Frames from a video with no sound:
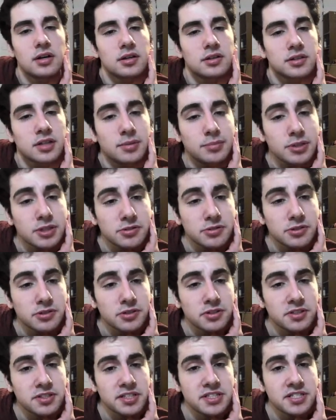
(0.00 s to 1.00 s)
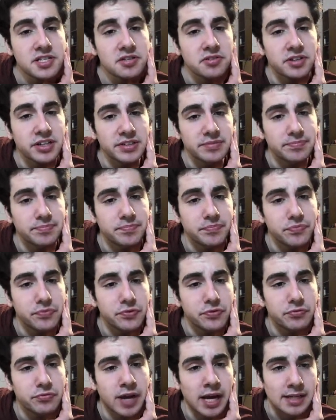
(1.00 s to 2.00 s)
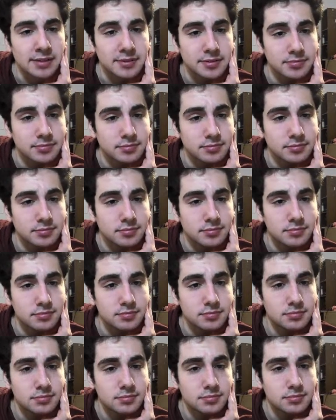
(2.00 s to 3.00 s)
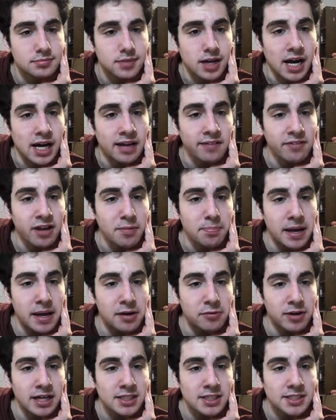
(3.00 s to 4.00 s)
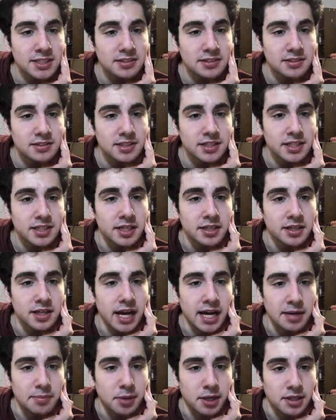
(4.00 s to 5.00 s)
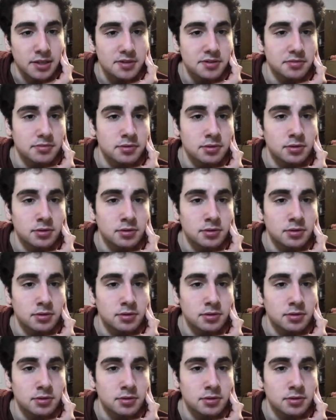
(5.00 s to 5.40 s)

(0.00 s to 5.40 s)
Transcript: Number 263, rent. I have not paid rent in eight months.